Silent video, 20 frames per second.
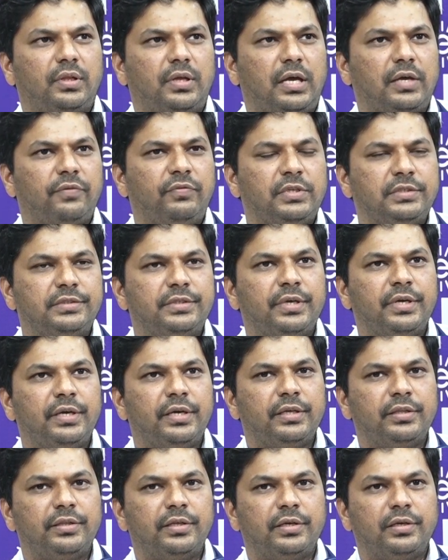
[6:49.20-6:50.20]
I will
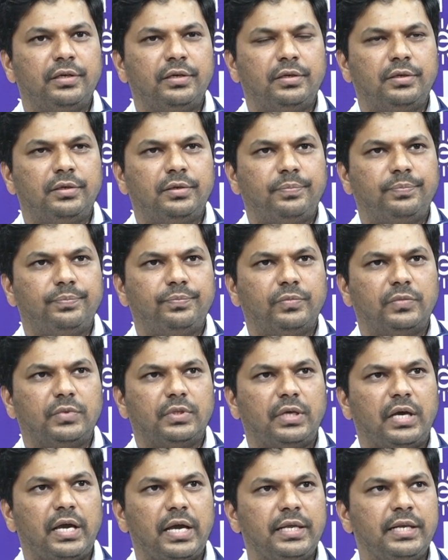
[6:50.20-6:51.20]
say the
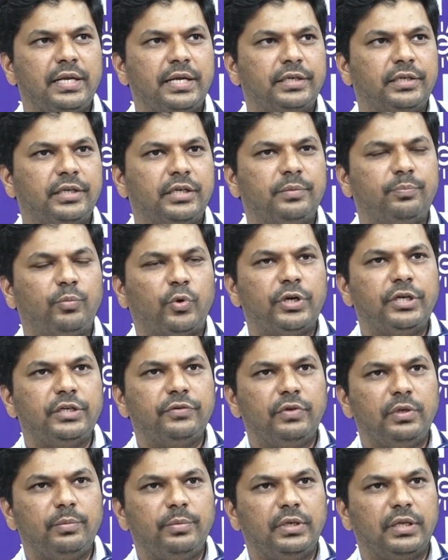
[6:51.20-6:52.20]
highlighted
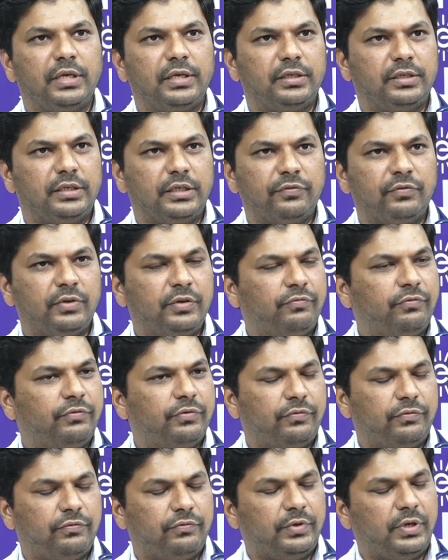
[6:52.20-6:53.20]
point will be like it
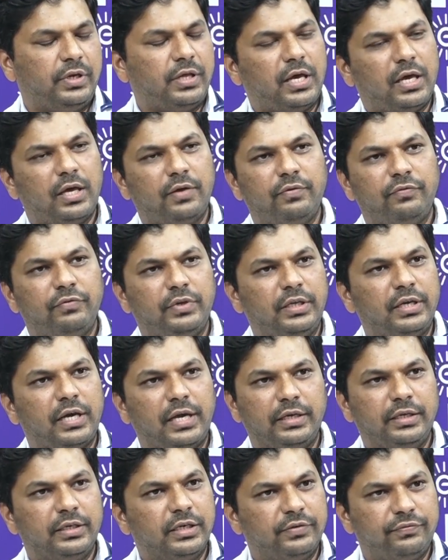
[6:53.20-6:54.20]
will have a very
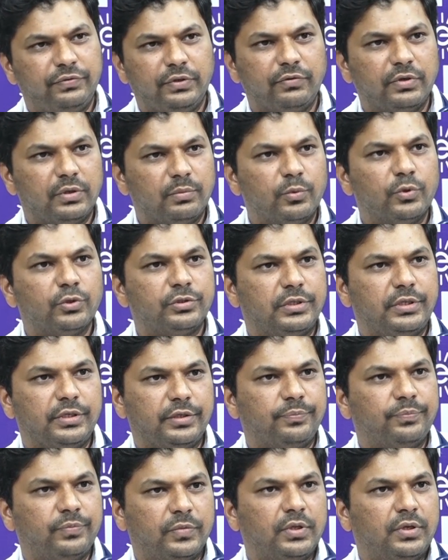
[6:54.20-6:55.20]
high grade fever mostly.
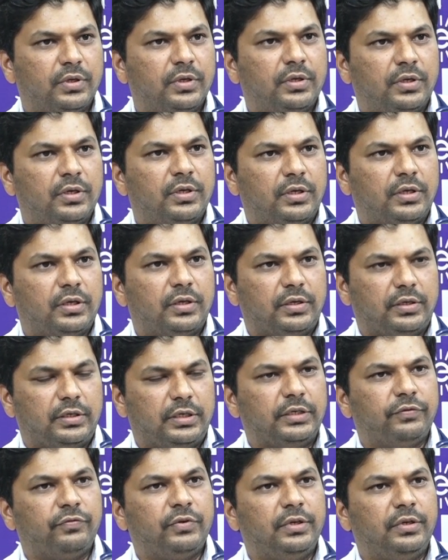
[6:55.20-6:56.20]

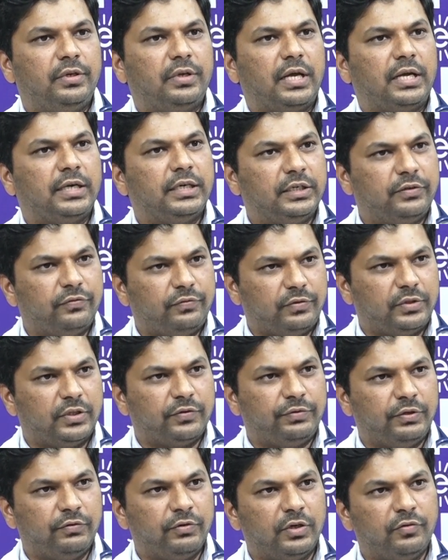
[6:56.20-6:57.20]

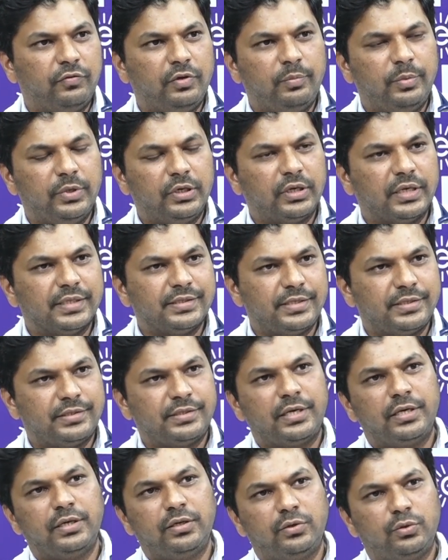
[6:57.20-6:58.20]
The fever will be
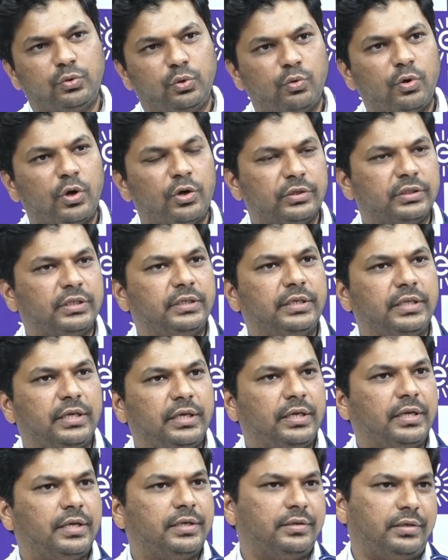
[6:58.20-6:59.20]
consistent throughout the
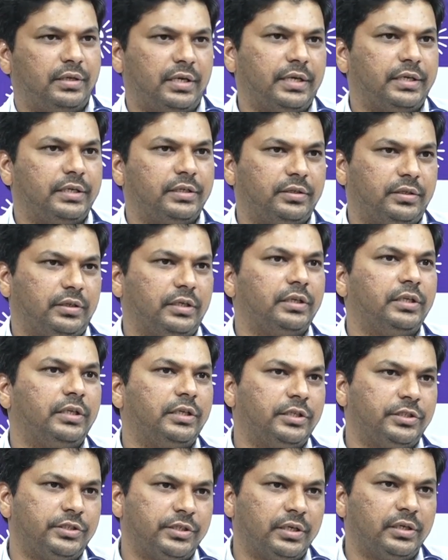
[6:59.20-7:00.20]
day and night in
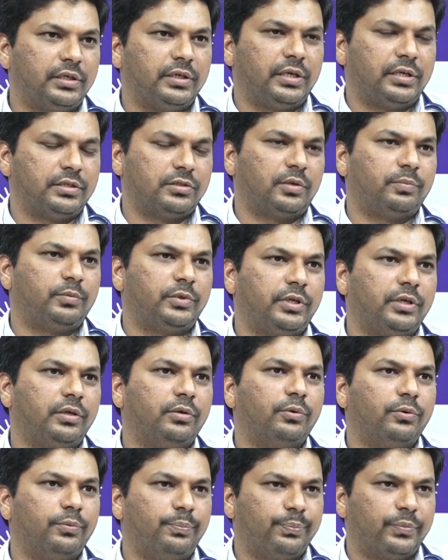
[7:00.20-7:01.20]
initial days of the
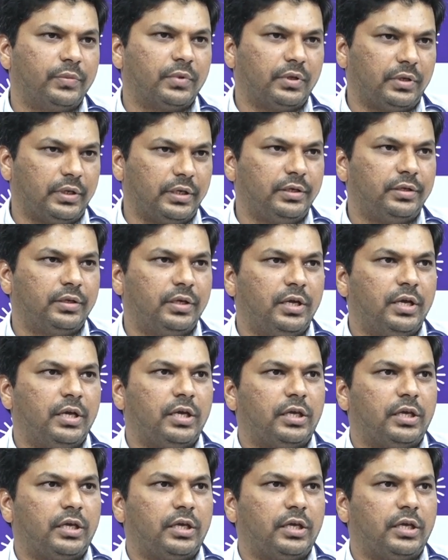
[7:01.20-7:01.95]
dengue, right?